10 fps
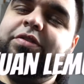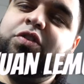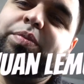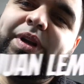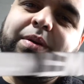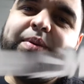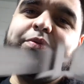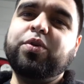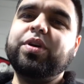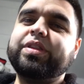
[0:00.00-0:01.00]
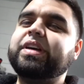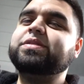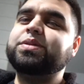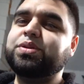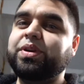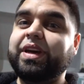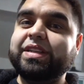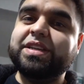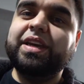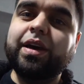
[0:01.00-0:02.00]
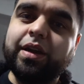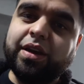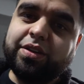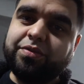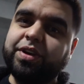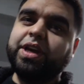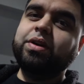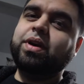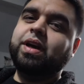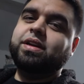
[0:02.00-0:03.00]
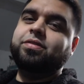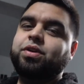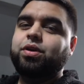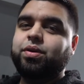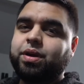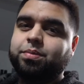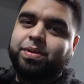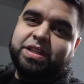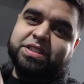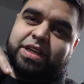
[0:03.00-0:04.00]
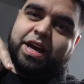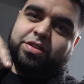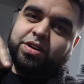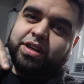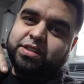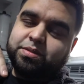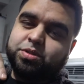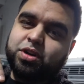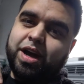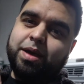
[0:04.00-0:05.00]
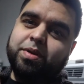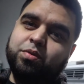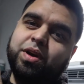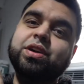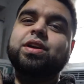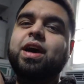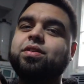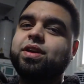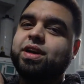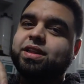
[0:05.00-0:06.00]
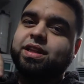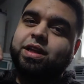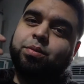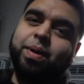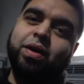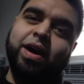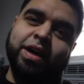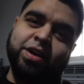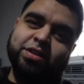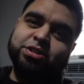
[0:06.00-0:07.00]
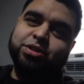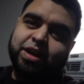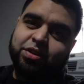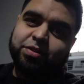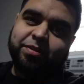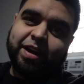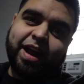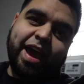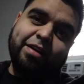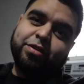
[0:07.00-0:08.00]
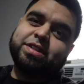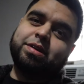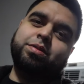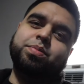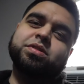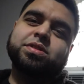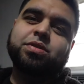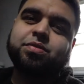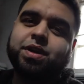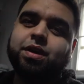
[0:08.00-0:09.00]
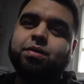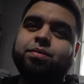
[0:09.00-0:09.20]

you've been here before, thanks for tuning into yet another video. And if you're new here, please get down there and hit subscribe. And while you're down there, hit the little bell icon so you get notified every time we post a new video.